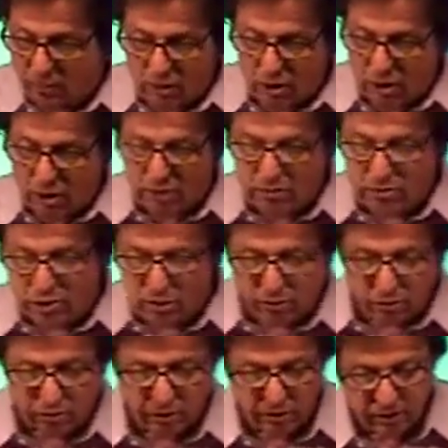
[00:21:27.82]
beauty of
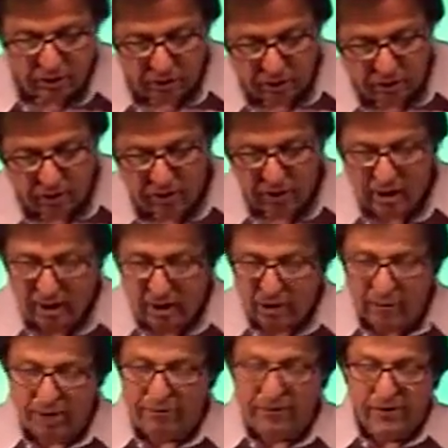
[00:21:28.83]
children, you know,
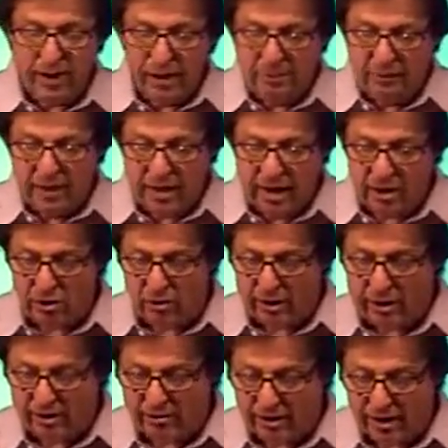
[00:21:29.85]
while Philip and Andrew are
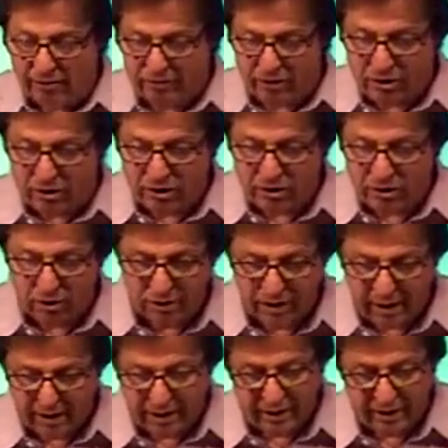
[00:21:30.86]
out trying to figure this whole
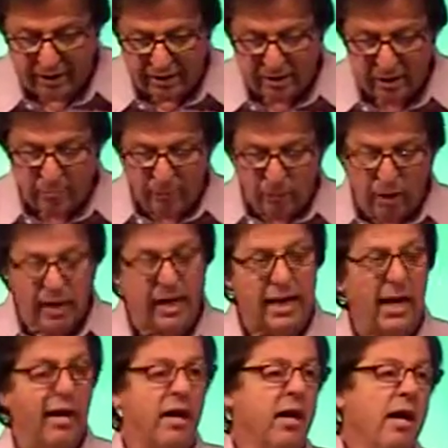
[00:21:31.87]
thing out, this little boy
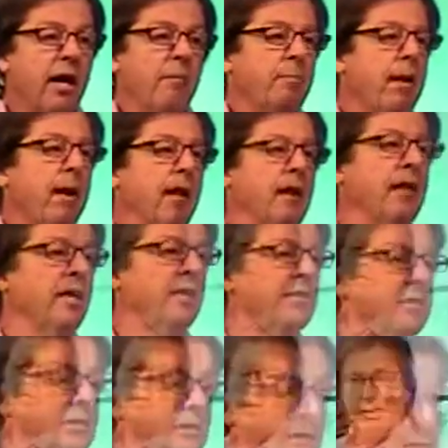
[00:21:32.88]
kind of
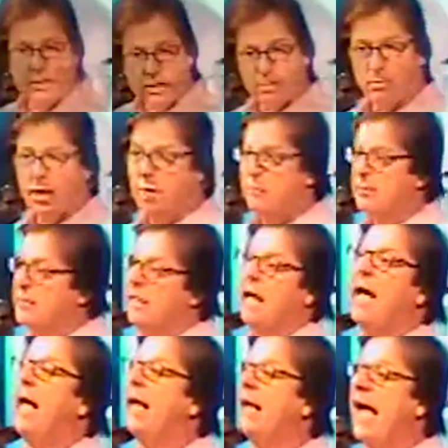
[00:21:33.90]
apparently sees the problem and says,
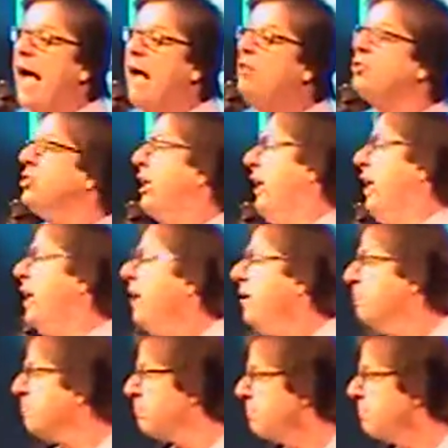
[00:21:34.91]
hey, I'll share.